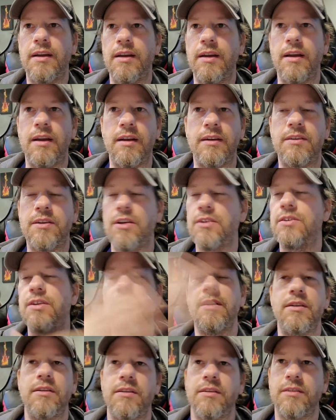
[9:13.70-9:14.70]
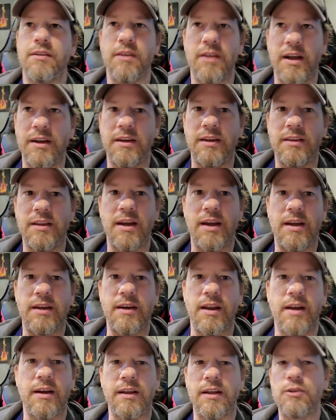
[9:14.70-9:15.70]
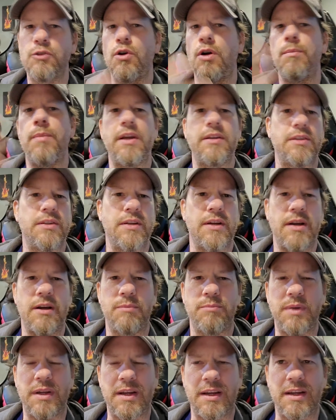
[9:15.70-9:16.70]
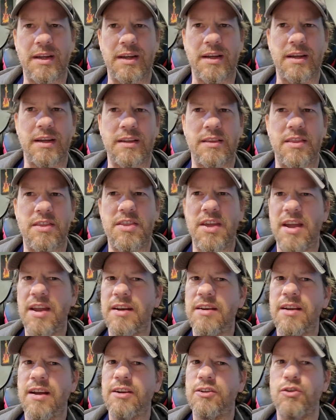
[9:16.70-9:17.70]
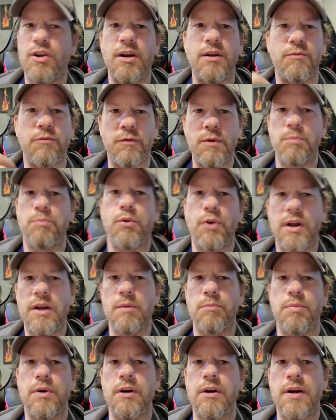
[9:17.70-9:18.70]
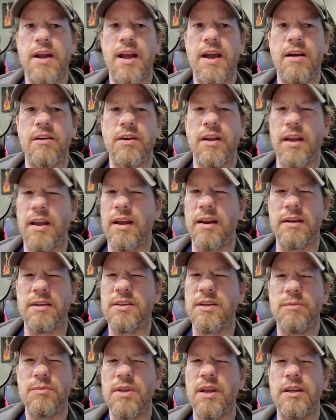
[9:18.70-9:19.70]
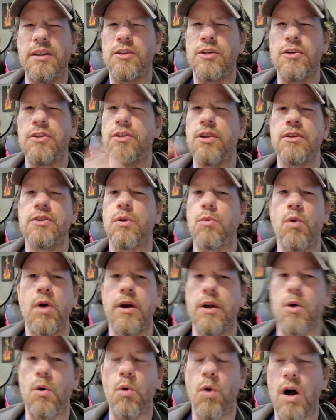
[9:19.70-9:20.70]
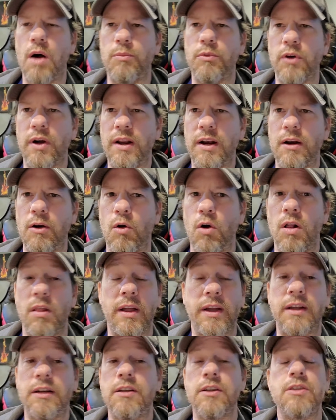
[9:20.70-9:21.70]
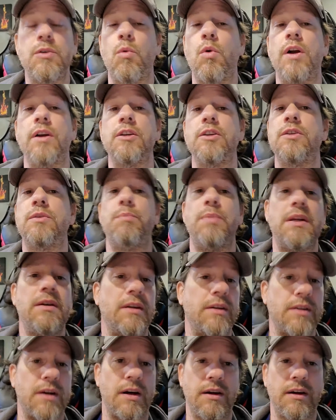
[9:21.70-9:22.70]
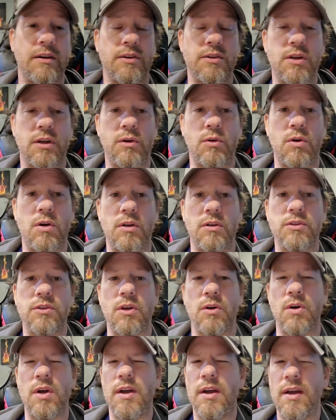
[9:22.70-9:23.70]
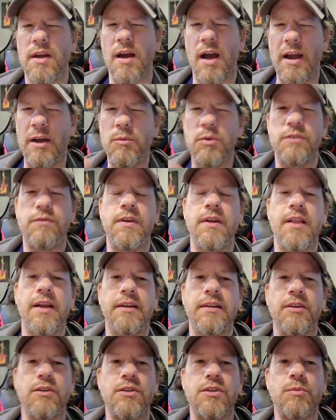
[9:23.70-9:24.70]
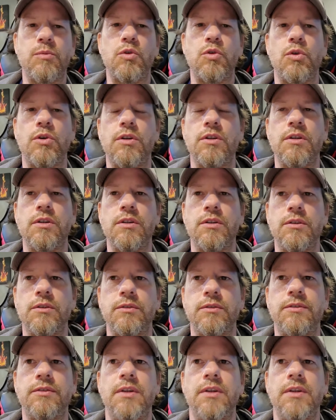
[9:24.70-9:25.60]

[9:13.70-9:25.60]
It doesn't like that, and it gets all messed up. And then I try to foot brake a burnout, and it seems like it just doesn't want to cooperate at all. Like, it doesn't want to spin the tires at all. So I almost feel like there's some sort of